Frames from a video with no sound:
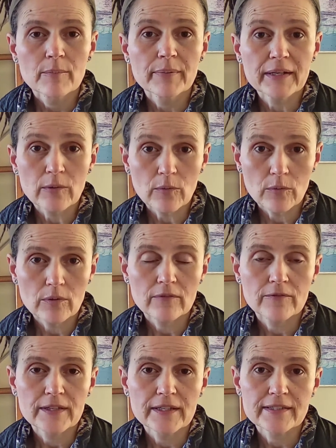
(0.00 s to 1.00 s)
All of
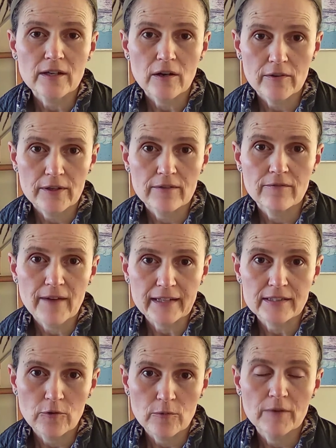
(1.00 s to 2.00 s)
these are in fact
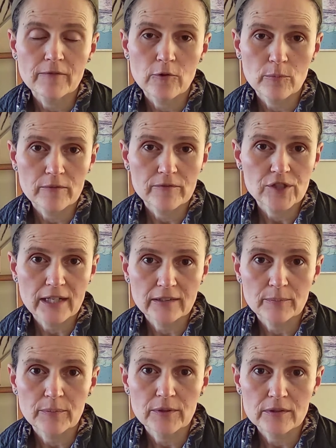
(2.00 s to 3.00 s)
a form of child
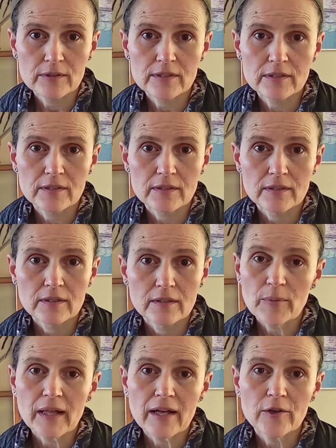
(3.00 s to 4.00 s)
abuse.
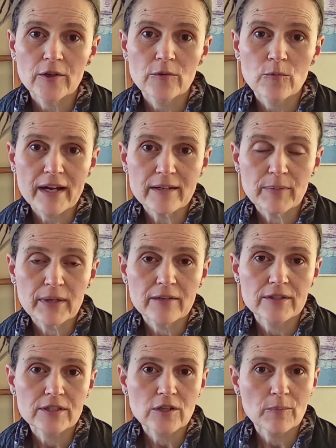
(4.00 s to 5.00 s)
I heard one
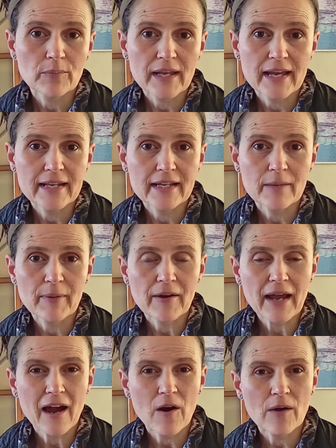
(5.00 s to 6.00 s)
parent complaining about
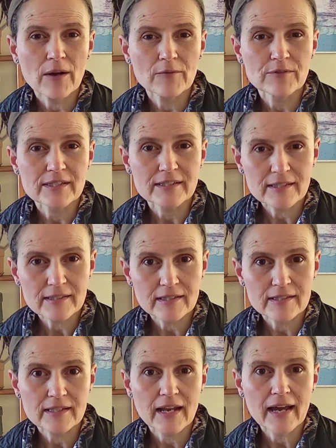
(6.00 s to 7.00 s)
how resistant
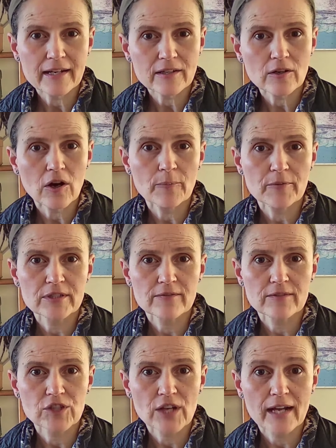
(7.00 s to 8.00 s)
and uncooperative a
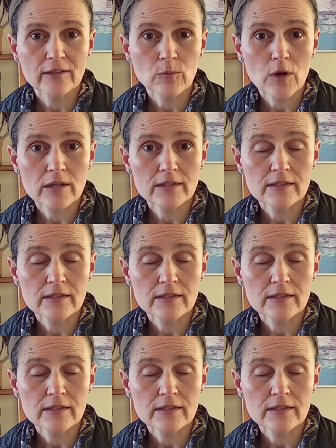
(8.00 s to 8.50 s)
child was